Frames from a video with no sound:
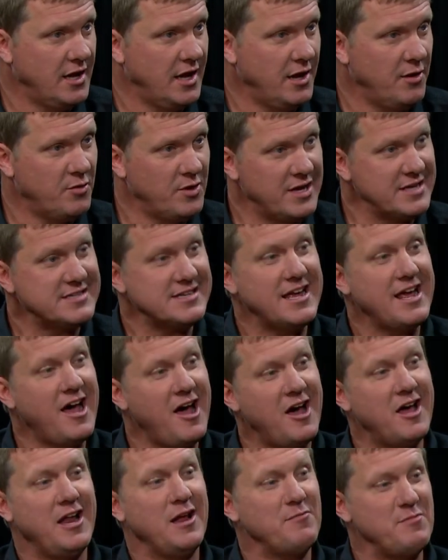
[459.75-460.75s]
And when I say
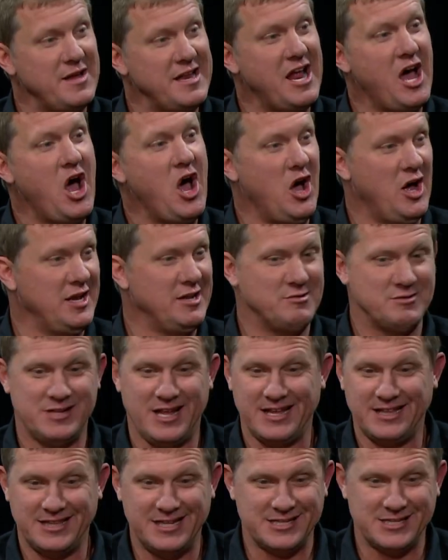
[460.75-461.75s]
hut, I mean hut. It was
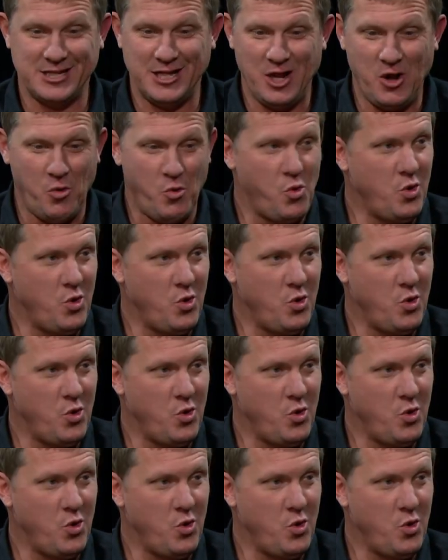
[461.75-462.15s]
like this little